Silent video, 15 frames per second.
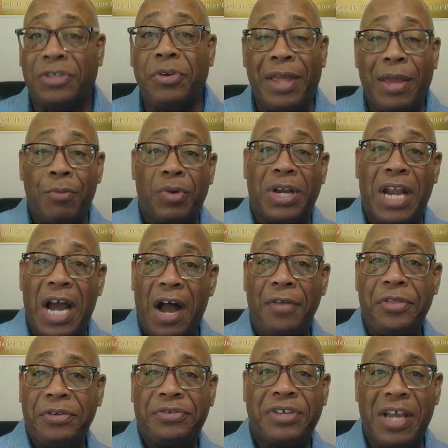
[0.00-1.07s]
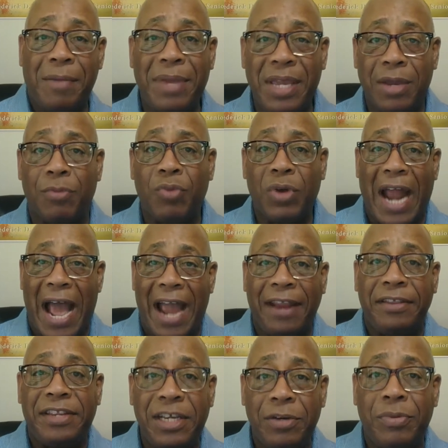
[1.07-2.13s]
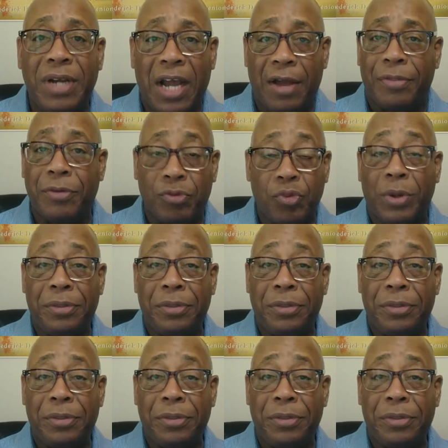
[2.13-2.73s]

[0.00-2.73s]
So that when others come in, when I deal with others,